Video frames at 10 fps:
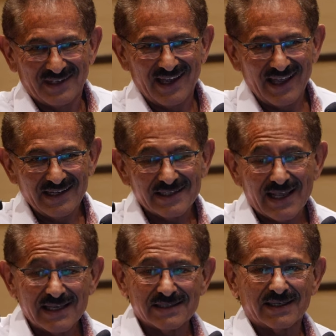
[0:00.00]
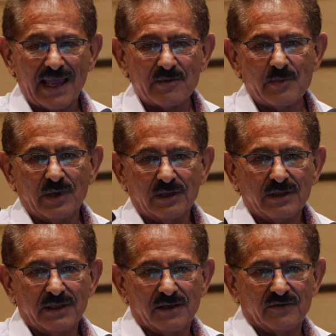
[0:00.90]
And it has the
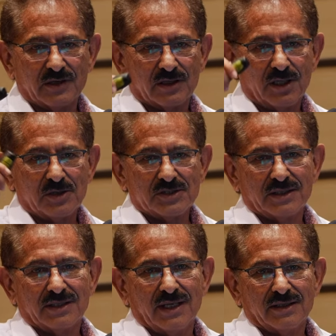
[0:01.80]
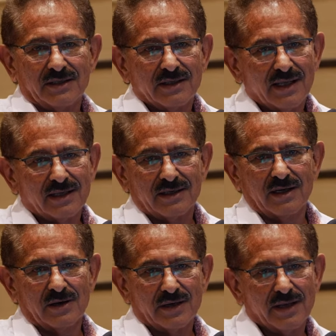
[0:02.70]
capability of enclosing that, that
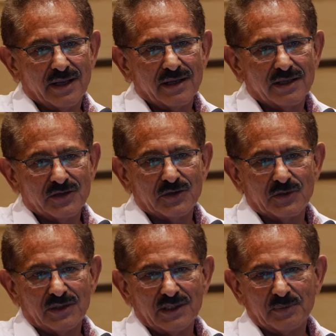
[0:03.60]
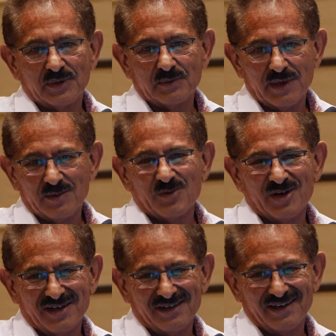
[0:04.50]
RNA into a lipid
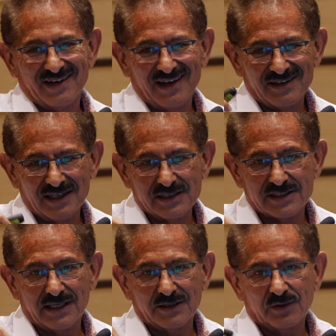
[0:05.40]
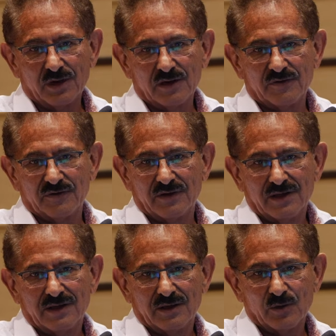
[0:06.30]
membrane and then send it off
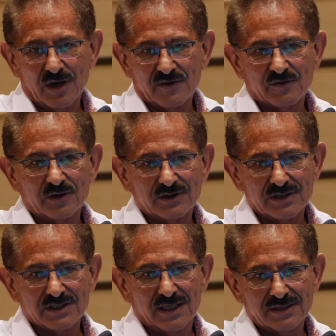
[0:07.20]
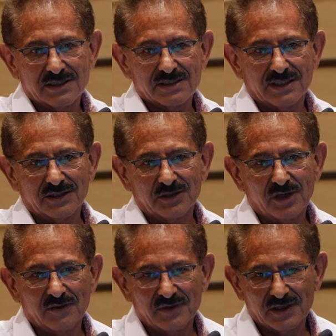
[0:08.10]
wherever it decides to send it
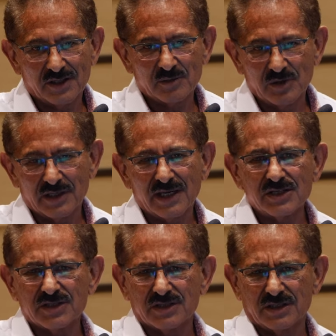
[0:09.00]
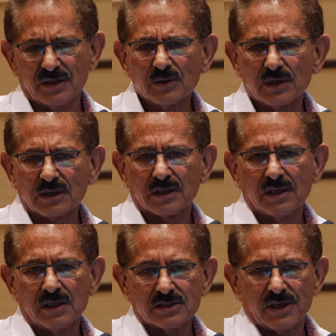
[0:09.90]
off in a communications network.
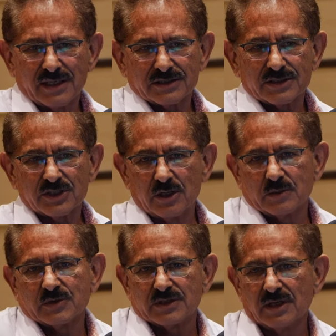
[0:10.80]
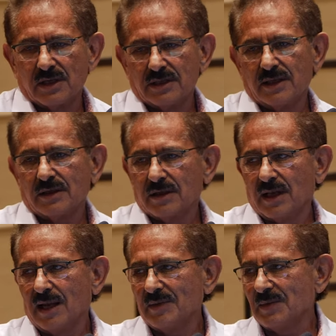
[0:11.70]
So exosomes that
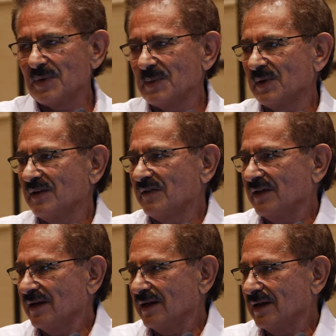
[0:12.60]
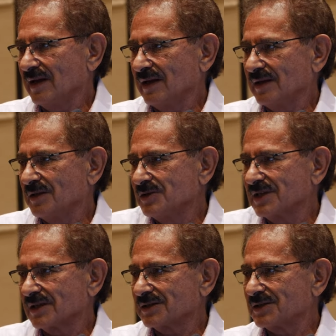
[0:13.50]
how many people have use
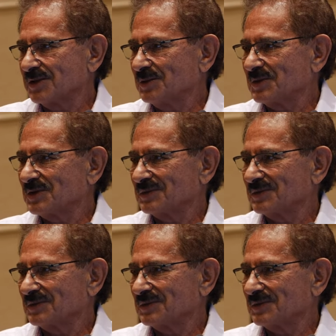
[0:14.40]
exosomes?